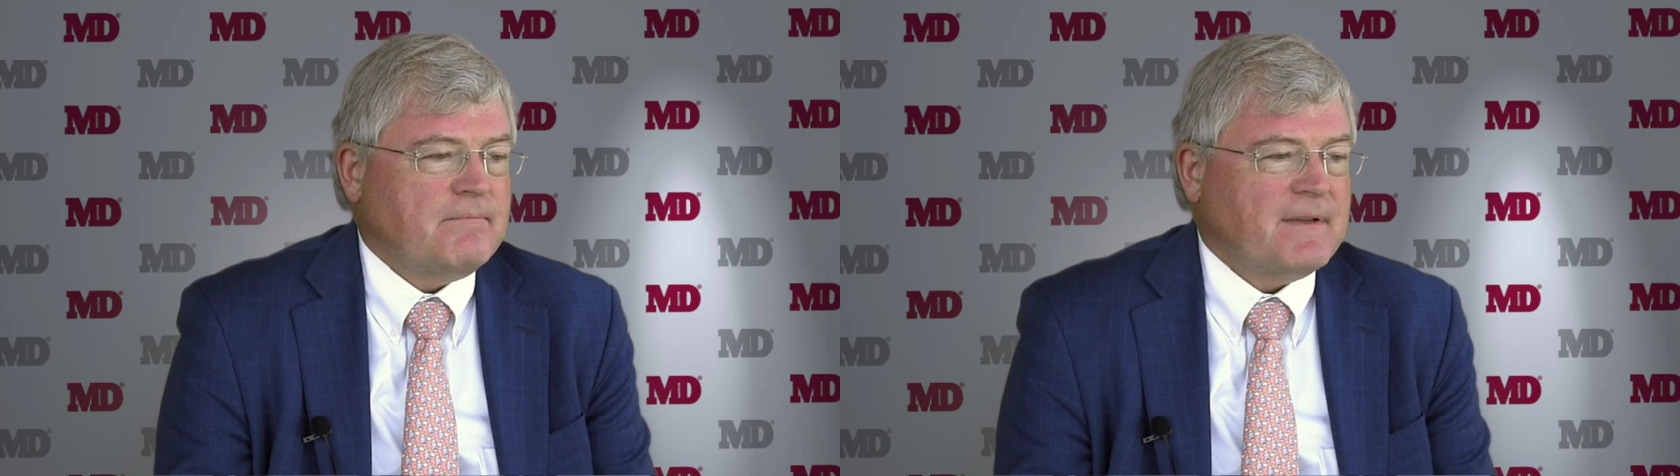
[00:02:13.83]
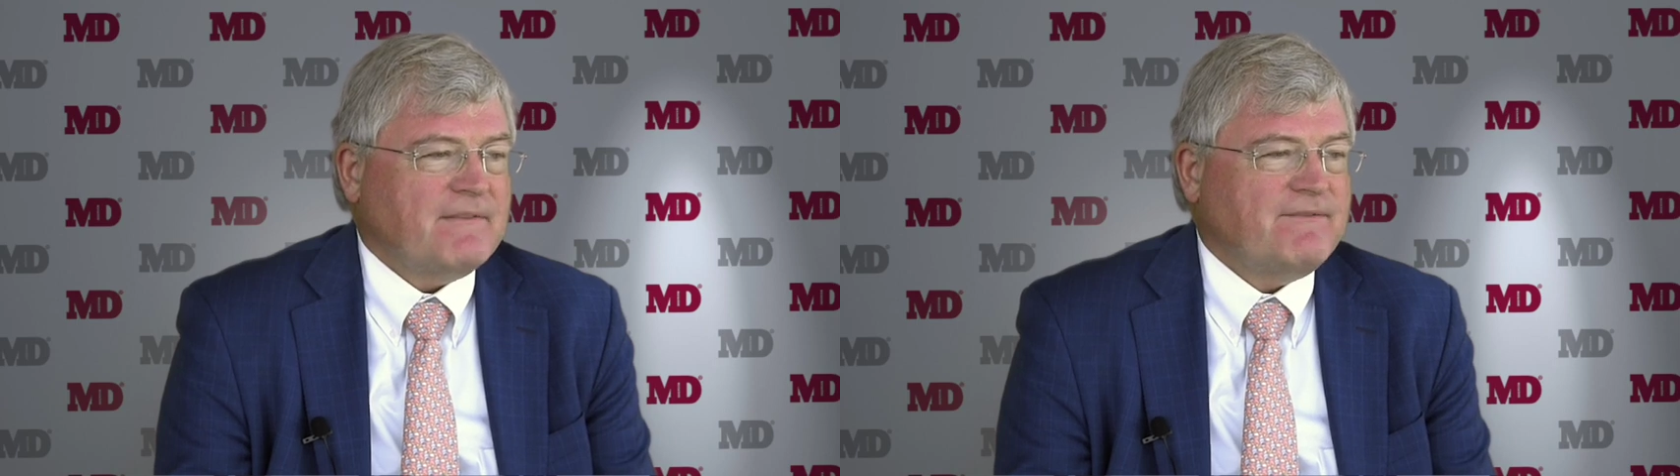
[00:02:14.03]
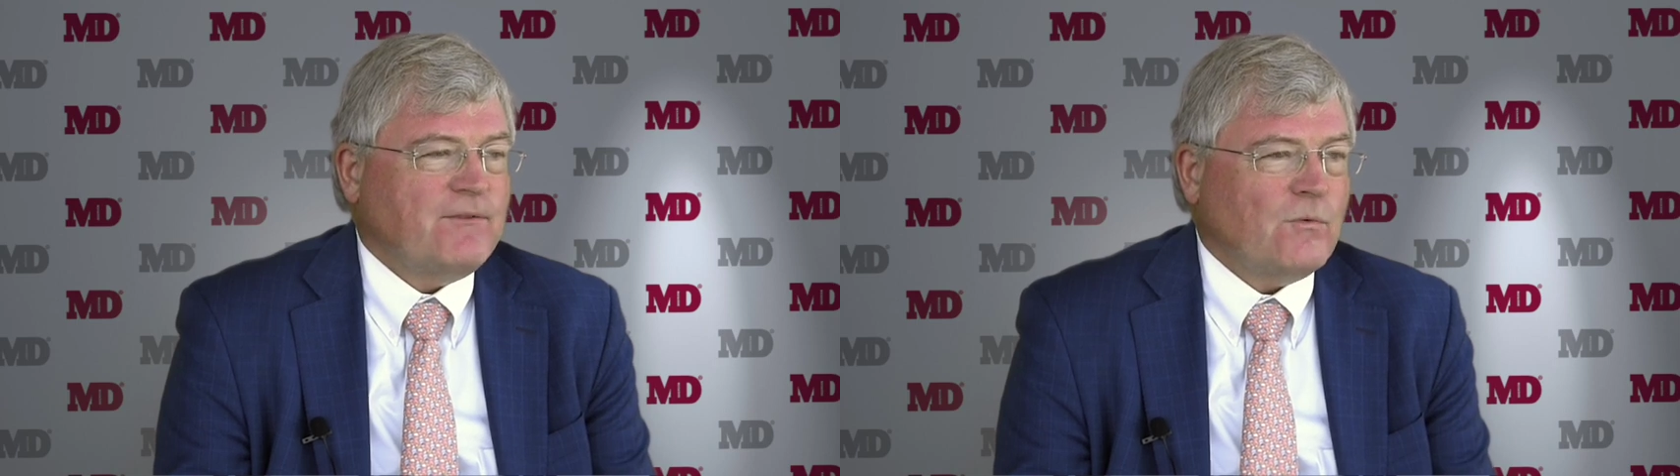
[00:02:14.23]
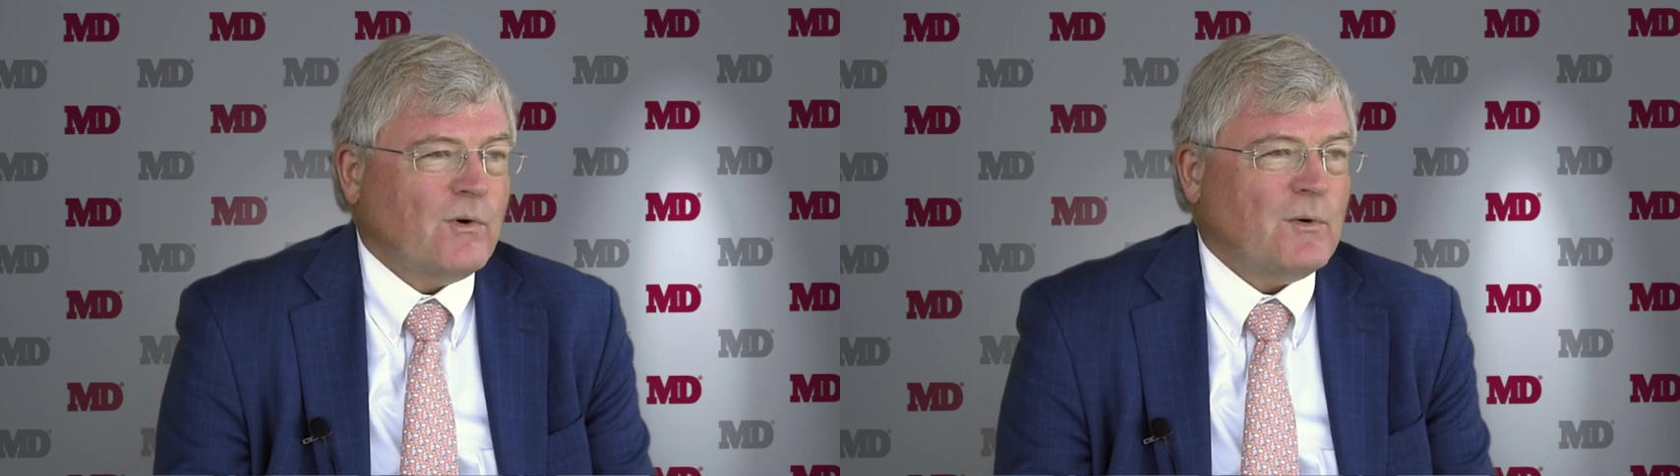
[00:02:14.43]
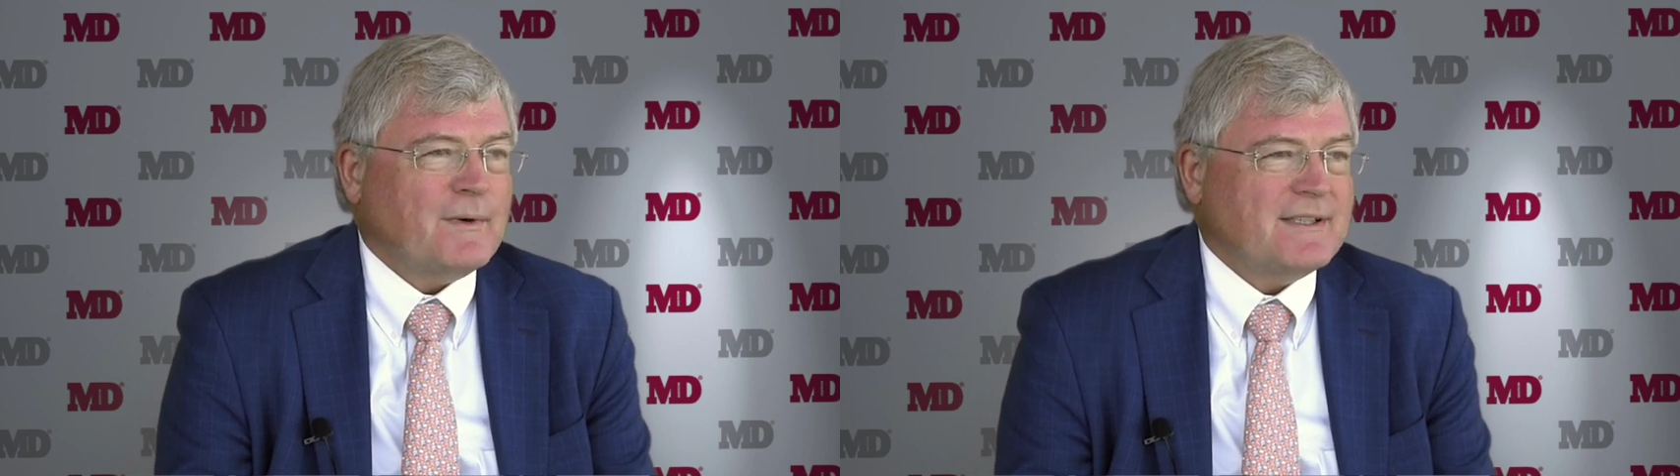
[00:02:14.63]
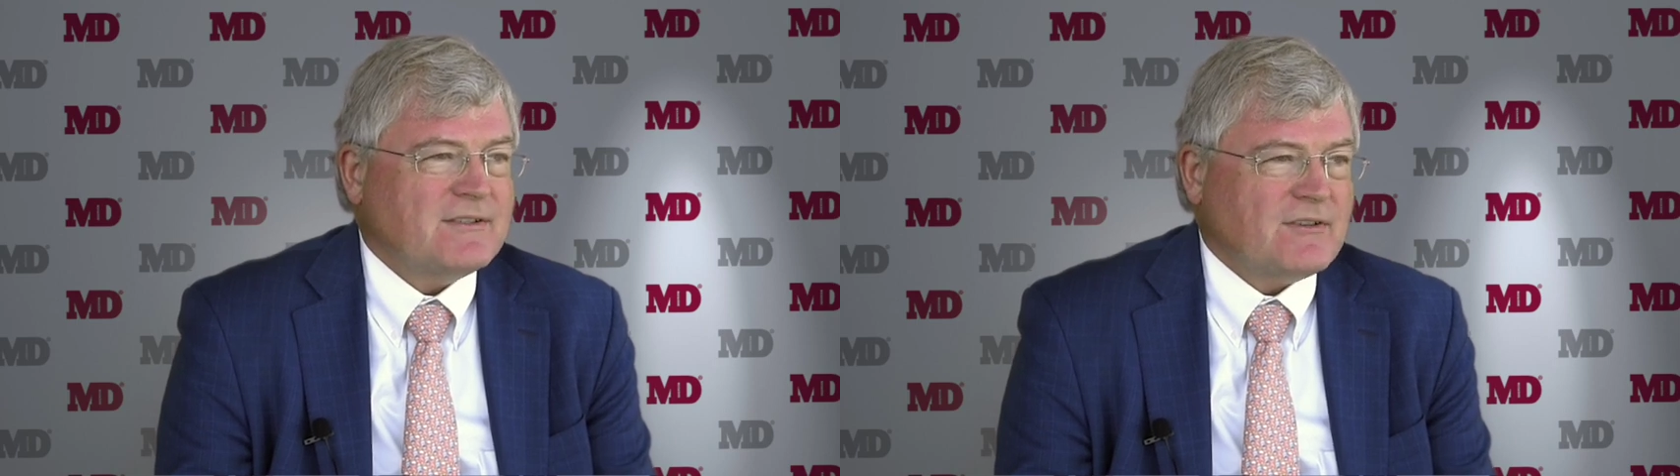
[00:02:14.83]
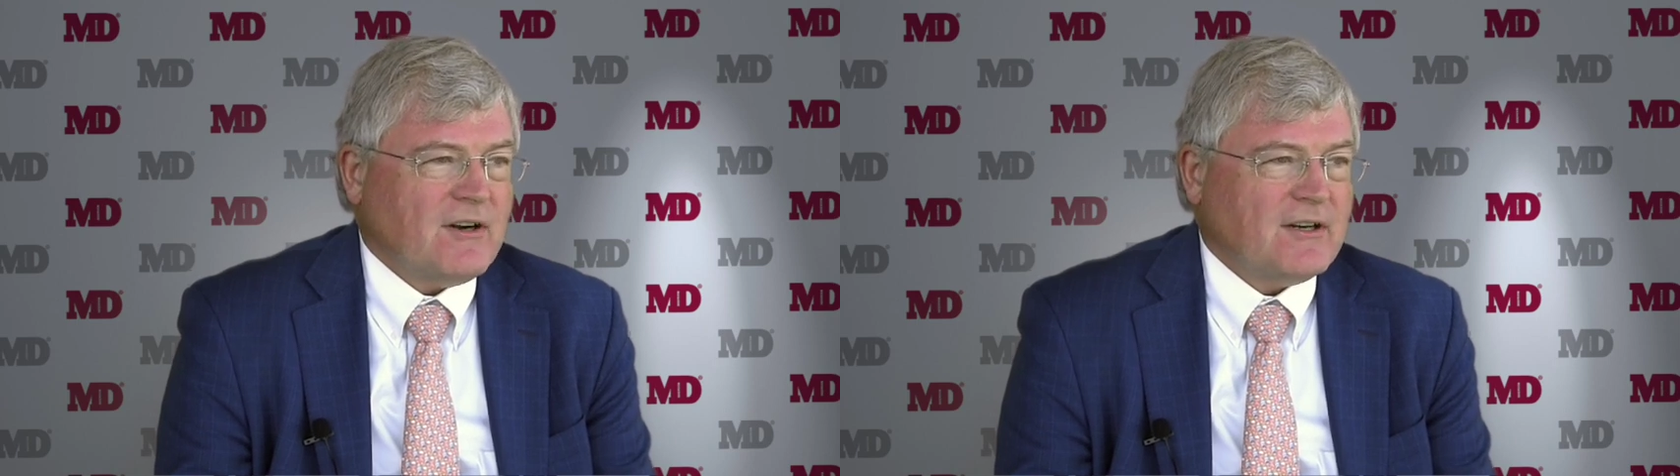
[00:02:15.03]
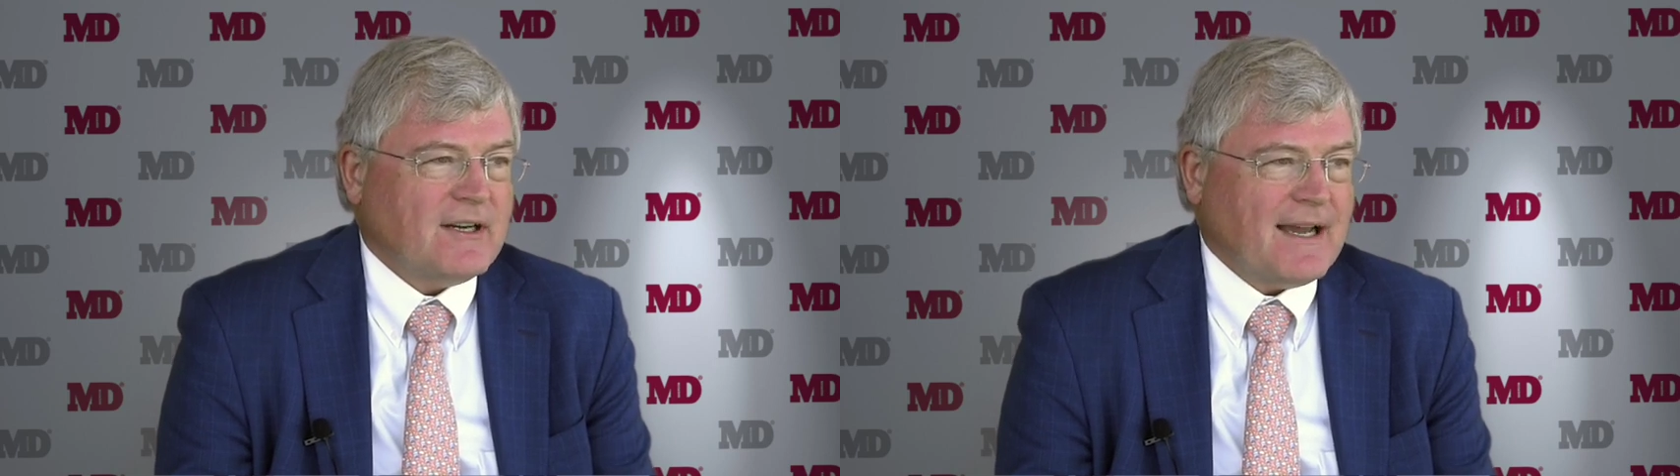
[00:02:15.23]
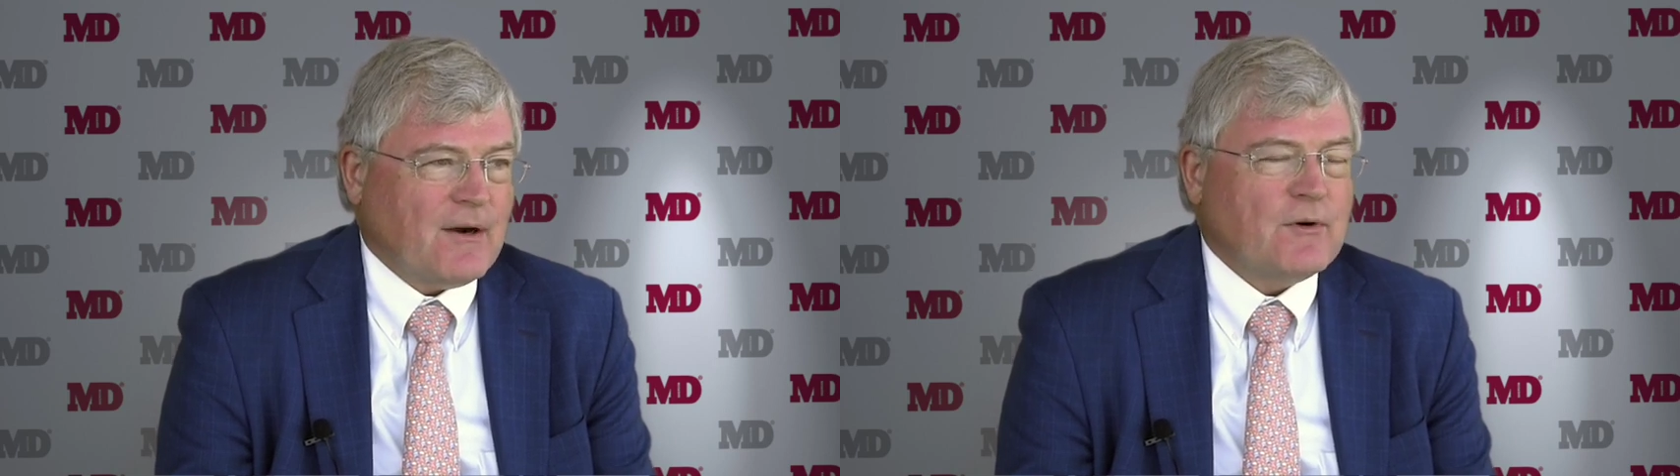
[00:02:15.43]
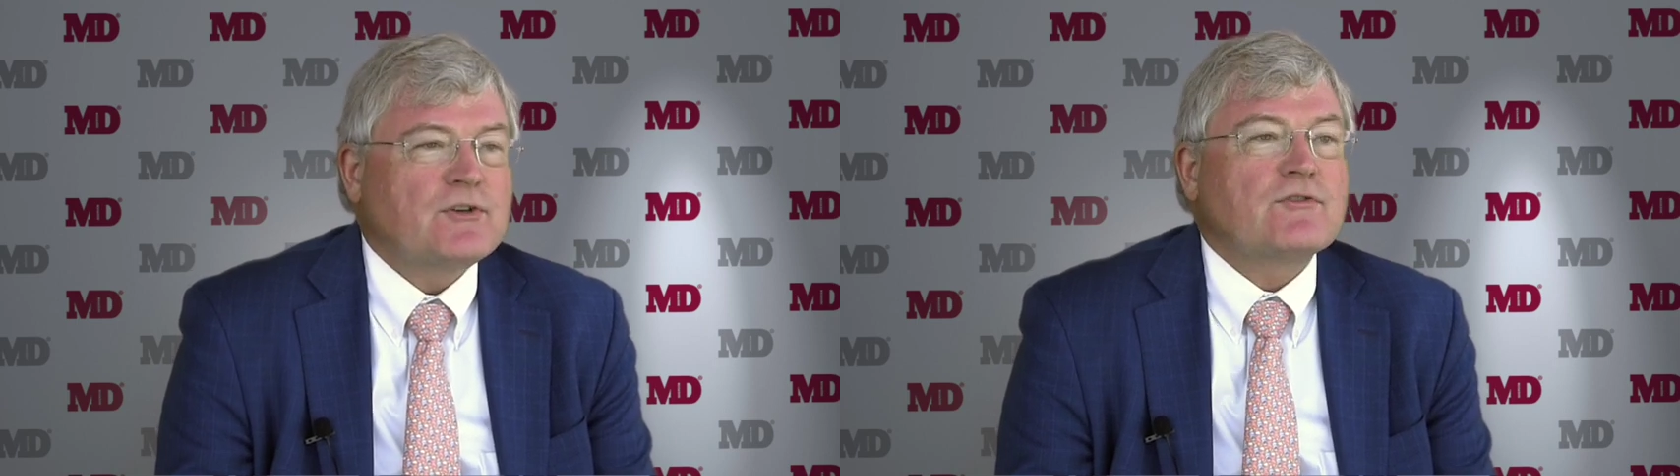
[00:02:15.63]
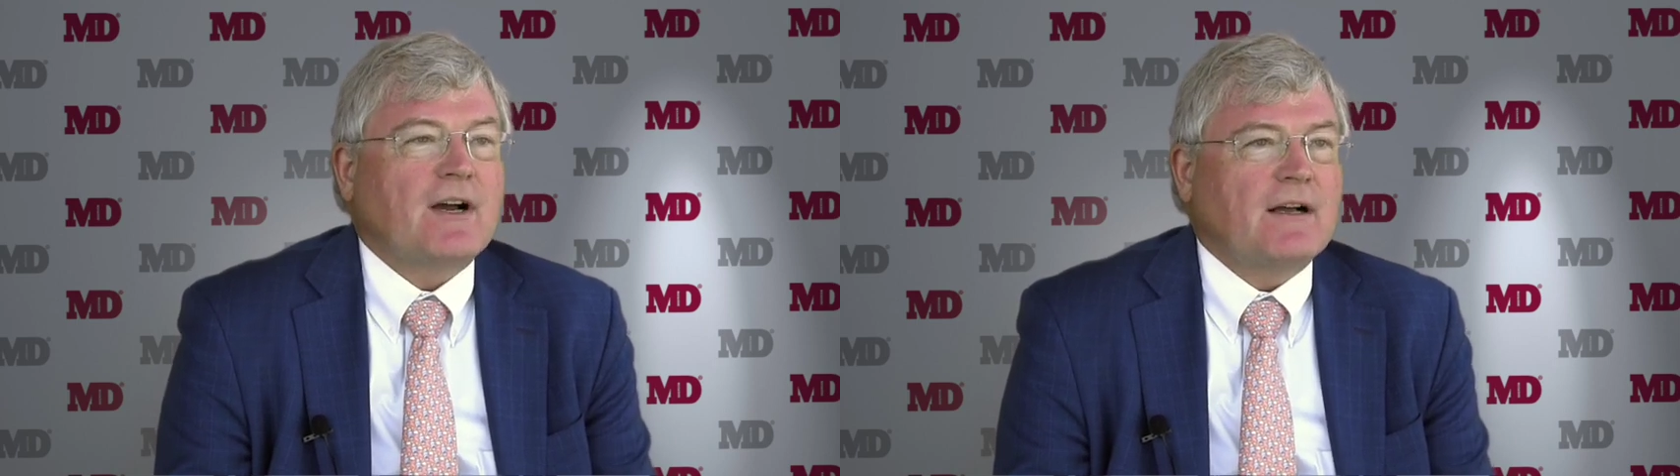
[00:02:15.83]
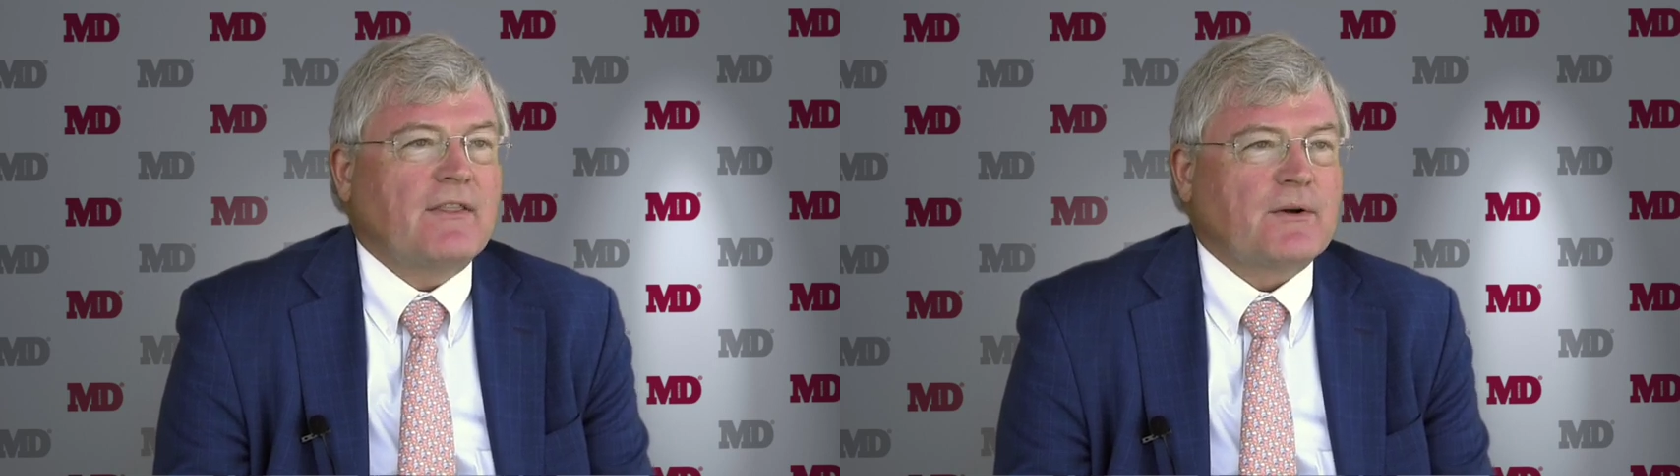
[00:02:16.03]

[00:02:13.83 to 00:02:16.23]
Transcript: before we started our trial,